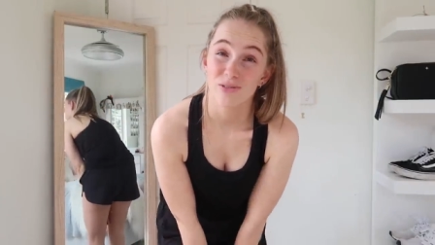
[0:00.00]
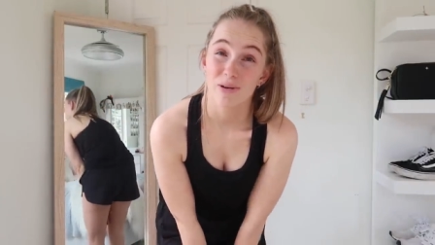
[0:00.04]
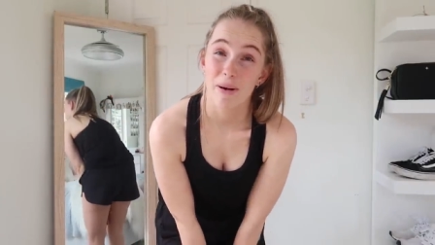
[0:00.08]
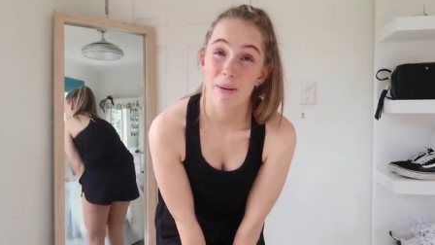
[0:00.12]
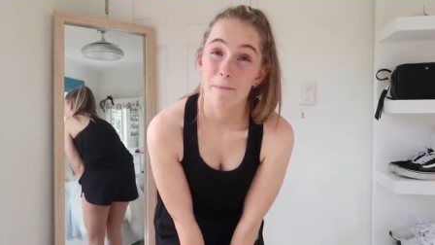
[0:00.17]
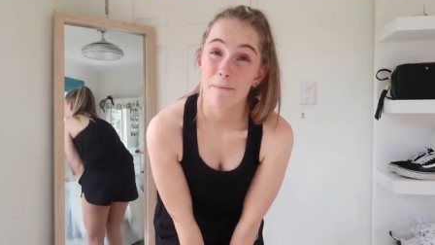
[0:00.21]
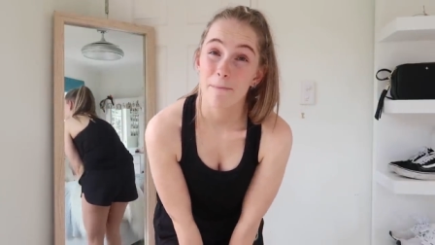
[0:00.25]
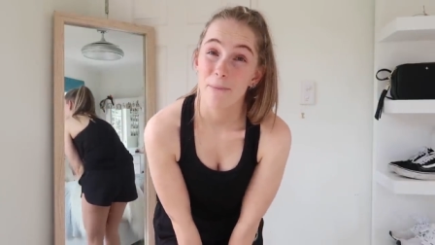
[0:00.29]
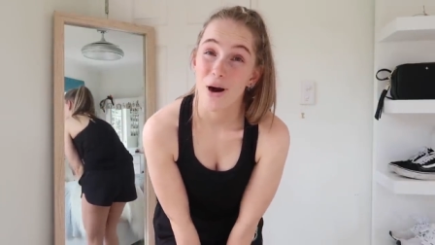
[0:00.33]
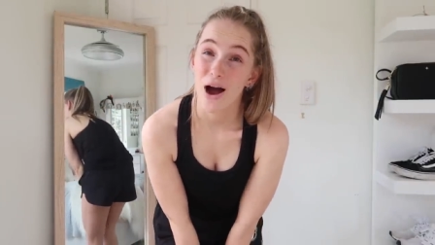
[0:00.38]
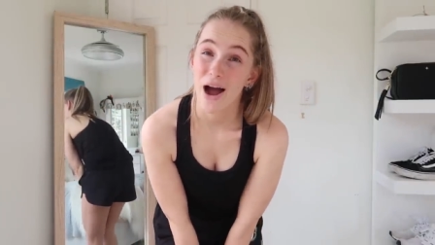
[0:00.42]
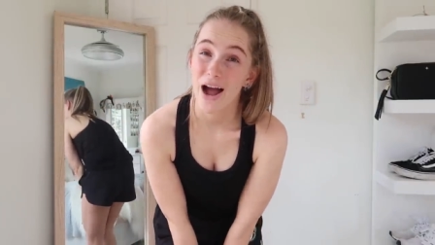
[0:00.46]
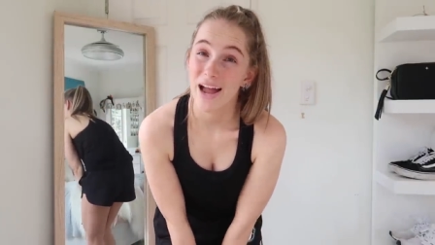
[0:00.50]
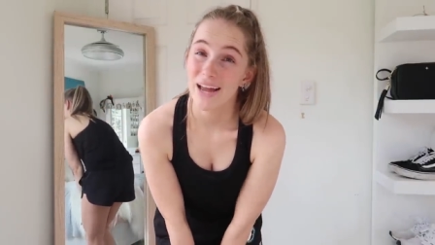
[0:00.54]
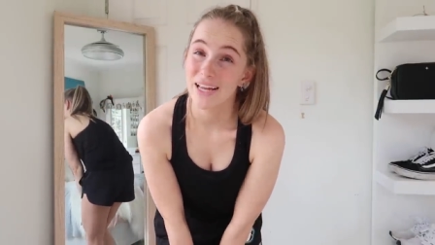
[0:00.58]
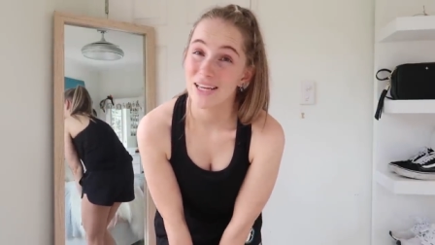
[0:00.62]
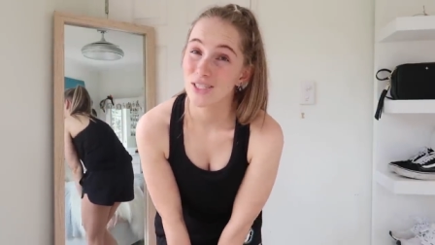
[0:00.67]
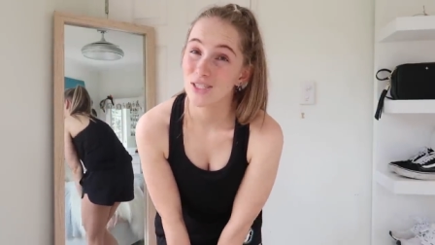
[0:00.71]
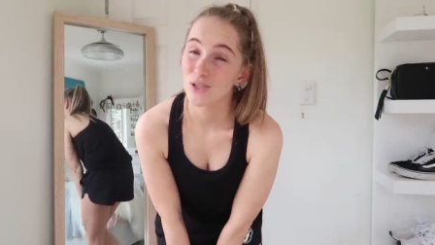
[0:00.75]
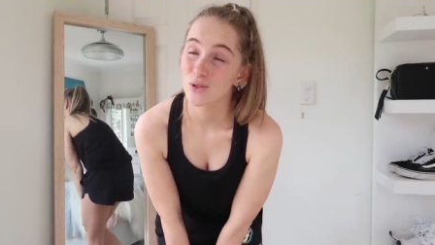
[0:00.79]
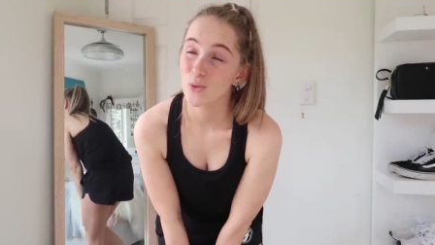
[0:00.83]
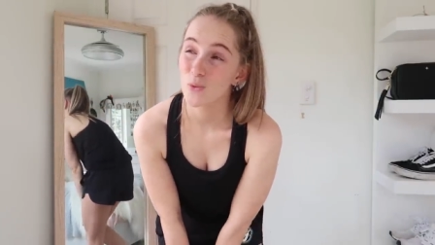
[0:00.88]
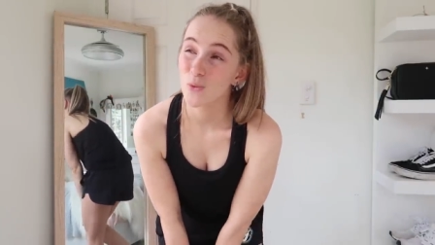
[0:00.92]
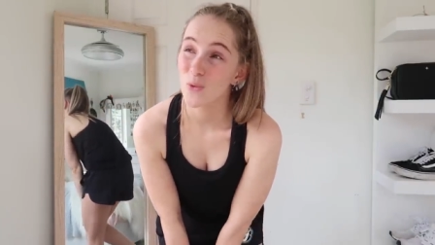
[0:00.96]
so I
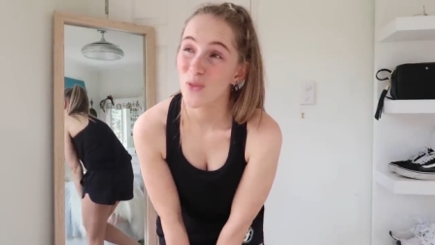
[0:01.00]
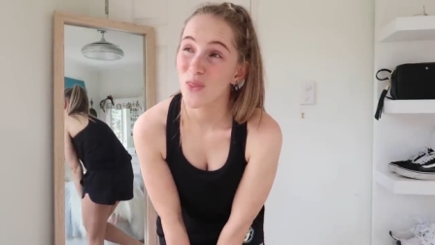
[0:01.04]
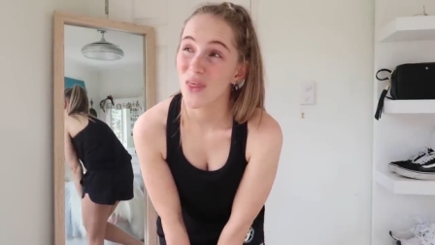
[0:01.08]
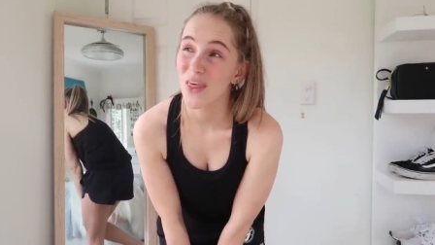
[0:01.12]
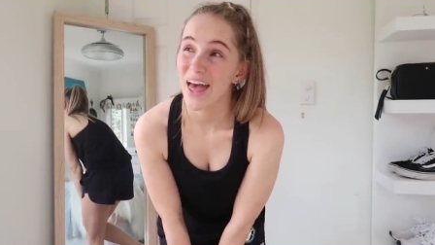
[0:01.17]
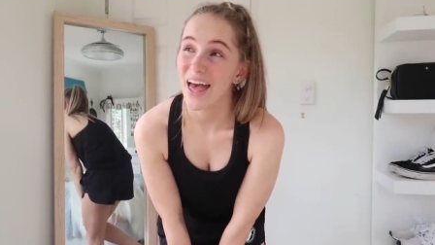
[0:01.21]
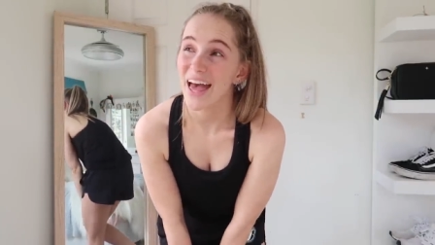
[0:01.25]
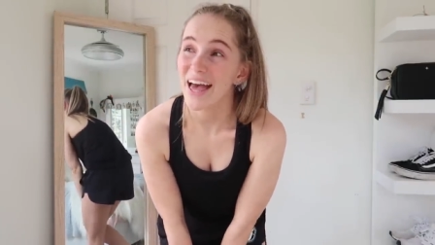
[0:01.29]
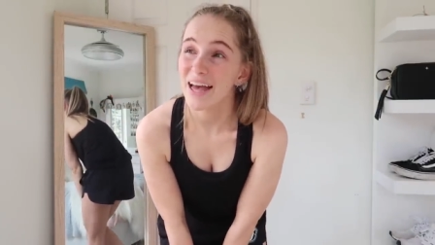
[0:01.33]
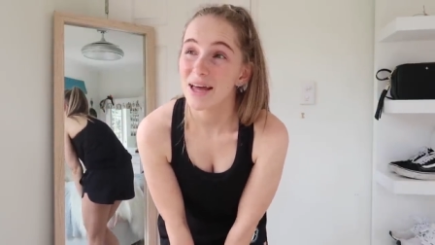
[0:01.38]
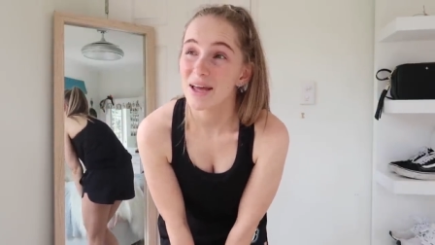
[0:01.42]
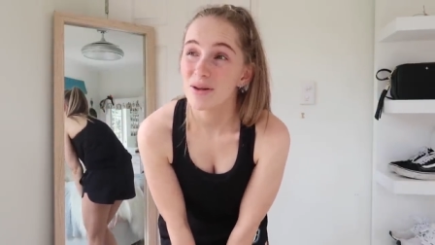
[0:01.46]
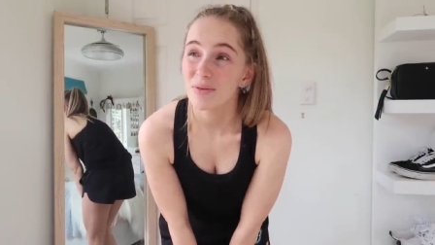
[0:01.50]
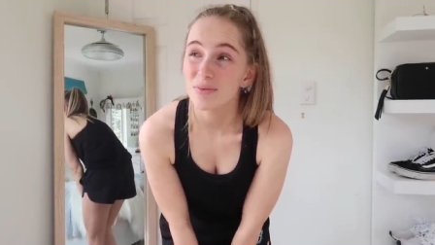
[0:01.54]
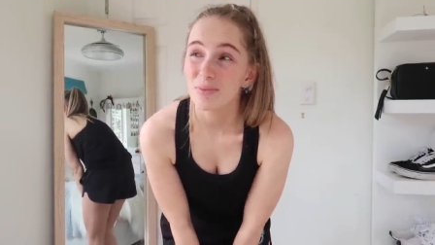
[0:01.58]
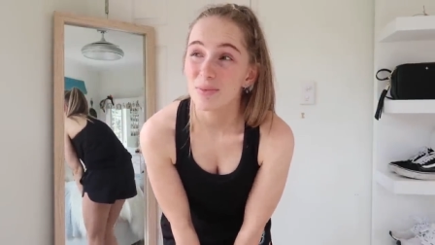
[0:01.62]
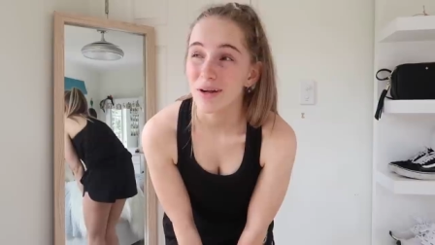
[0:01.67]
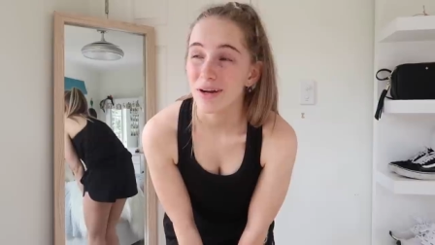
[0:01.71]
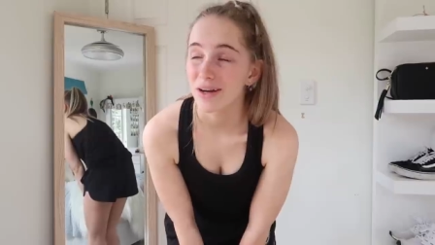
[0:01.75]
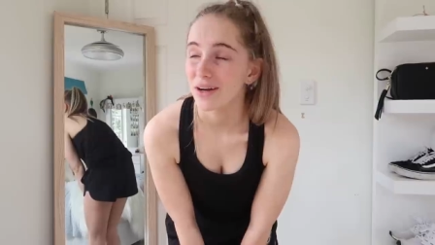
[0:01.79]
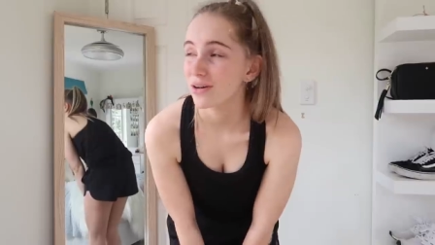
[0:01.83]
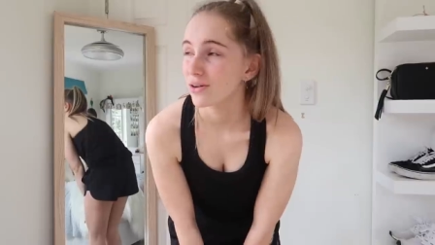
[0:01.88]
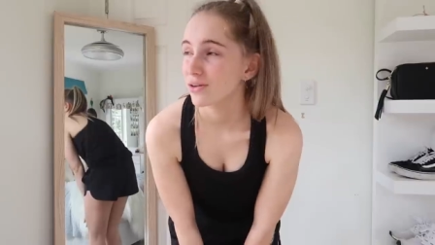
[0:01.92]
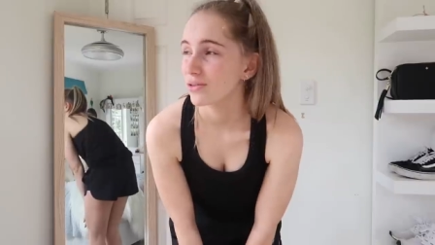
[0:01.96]
might do that,
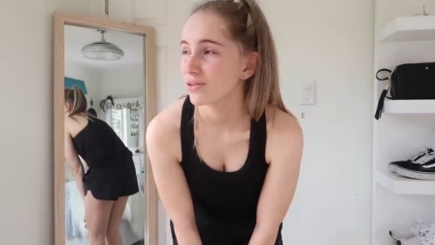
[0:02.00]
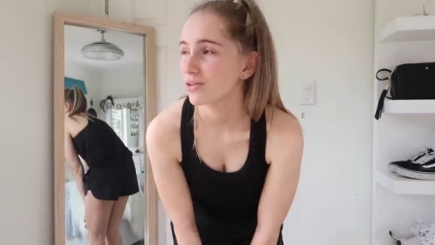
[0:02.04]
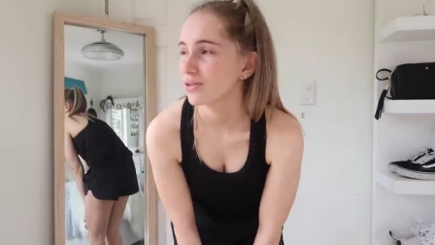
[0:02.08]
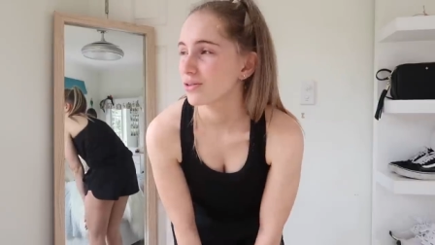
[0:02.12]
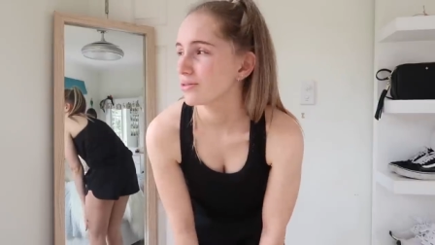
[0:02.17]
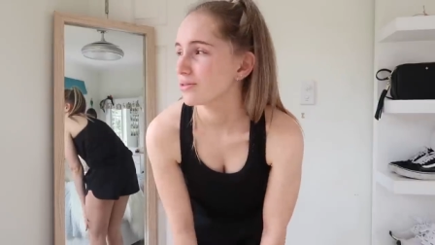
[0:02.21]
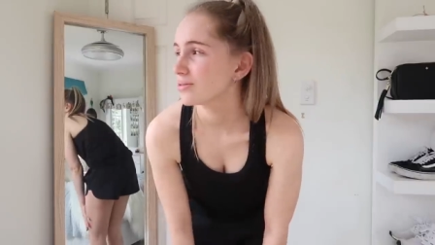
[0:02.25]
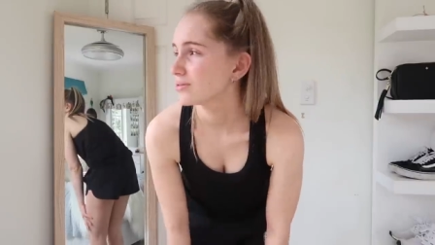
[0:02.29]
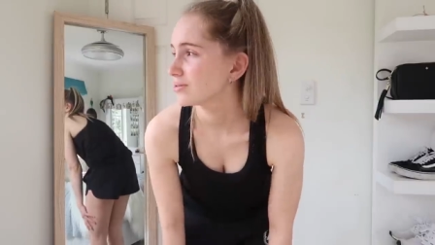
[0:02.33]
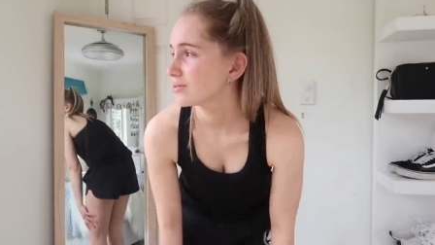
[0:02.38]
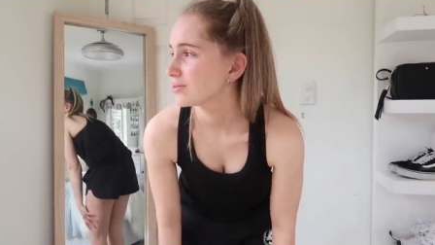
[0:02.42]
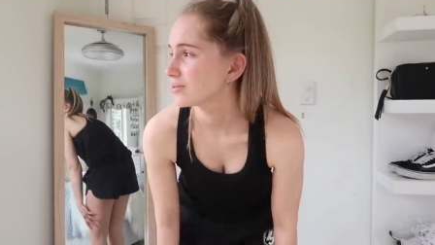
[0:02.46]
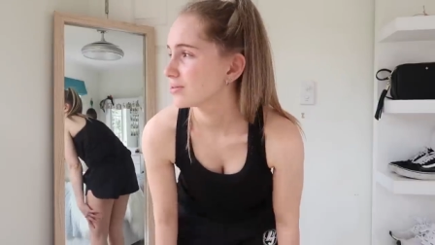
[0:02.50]
but I don't know